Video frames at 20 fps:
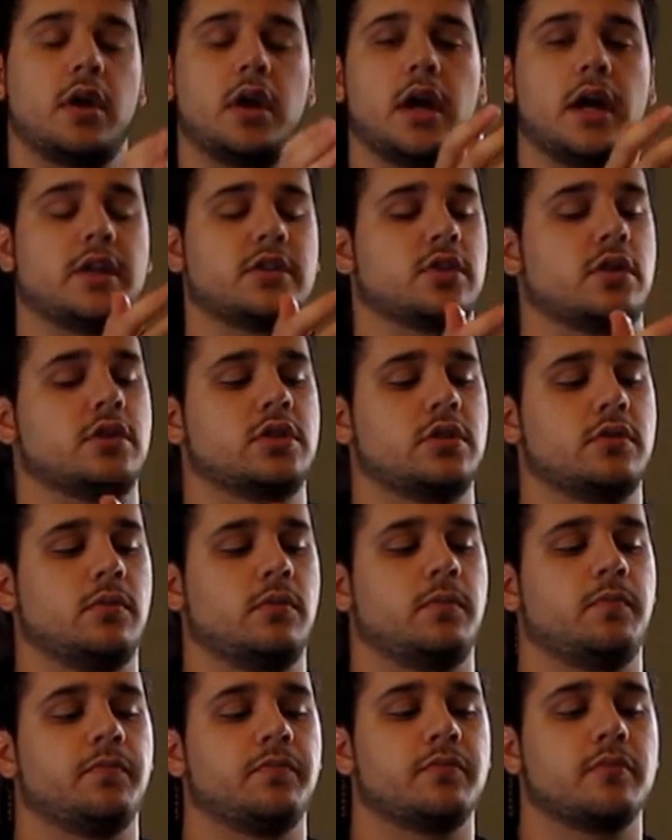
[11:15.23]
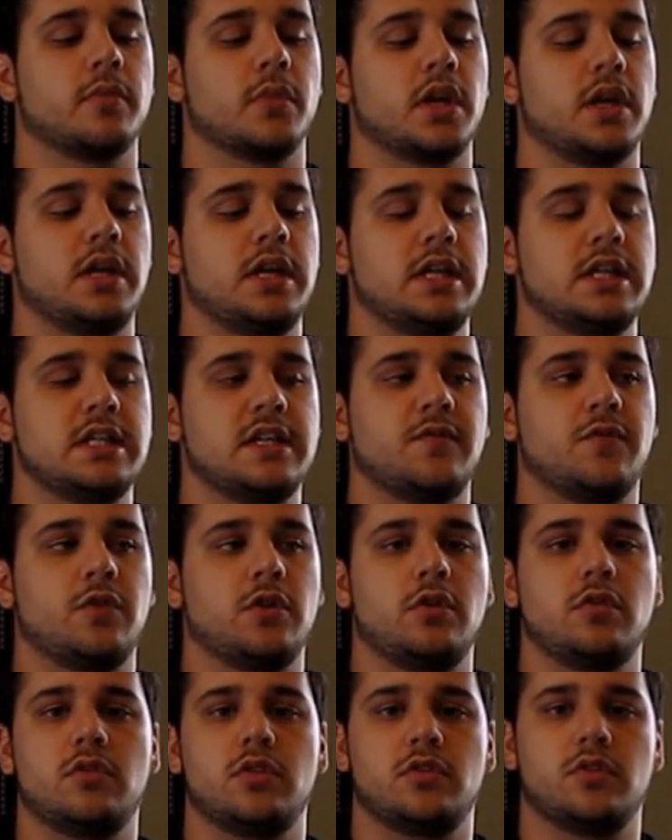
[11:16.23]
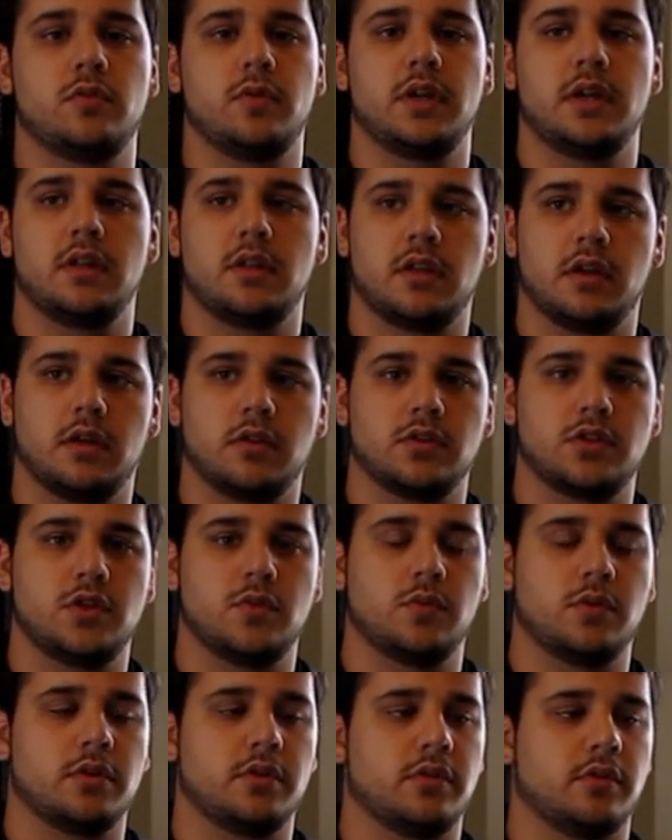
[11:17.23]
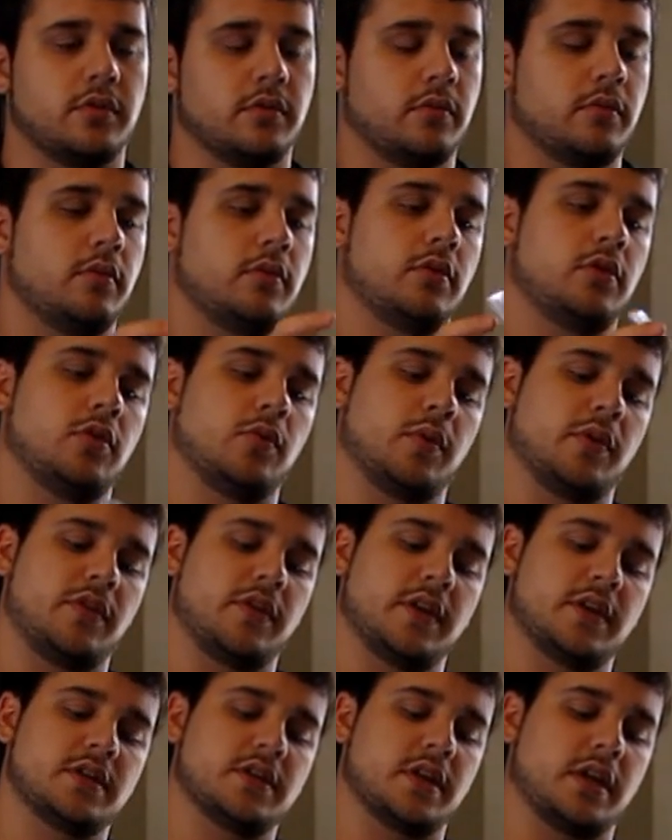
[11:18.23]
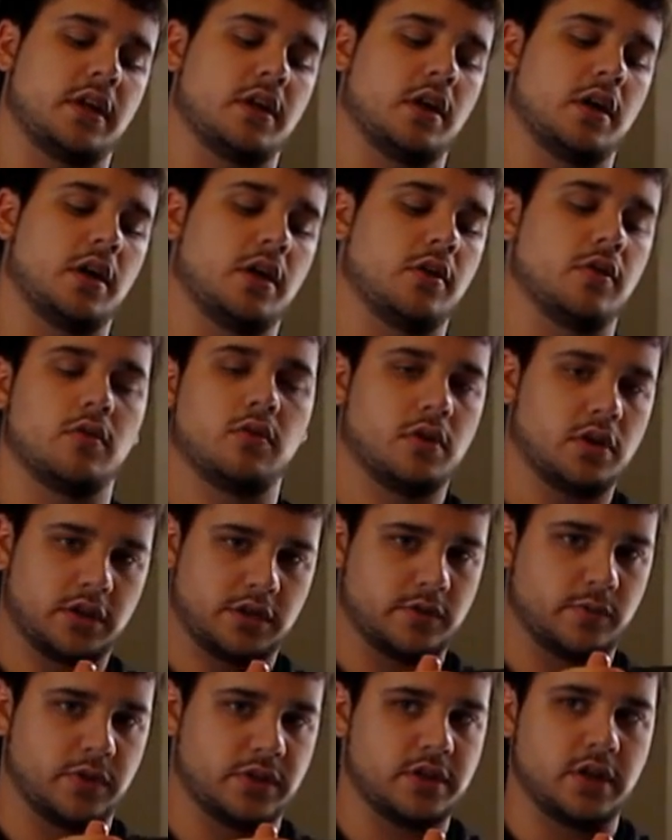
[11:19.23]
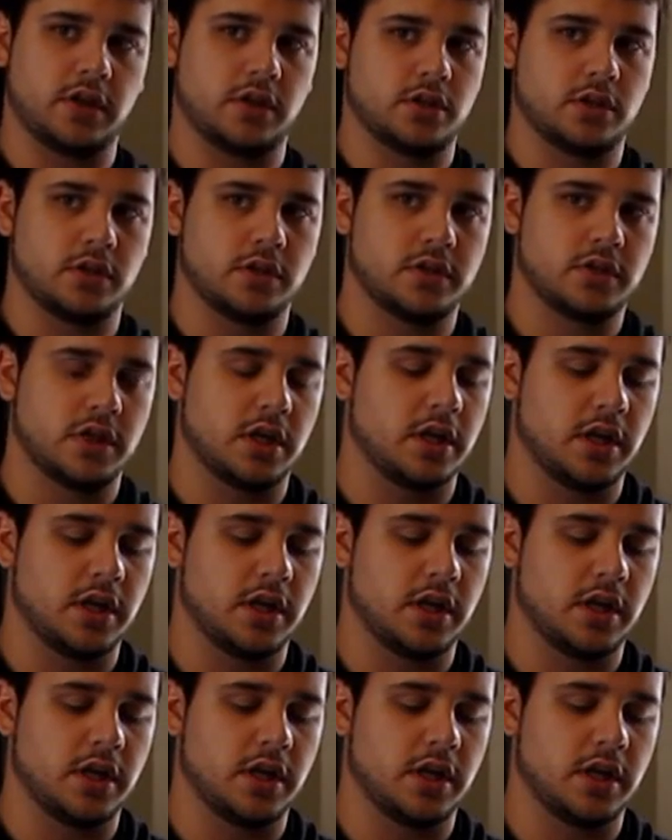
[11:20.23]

It's also easy for you to do anything else you want to do with this, like your own customizations.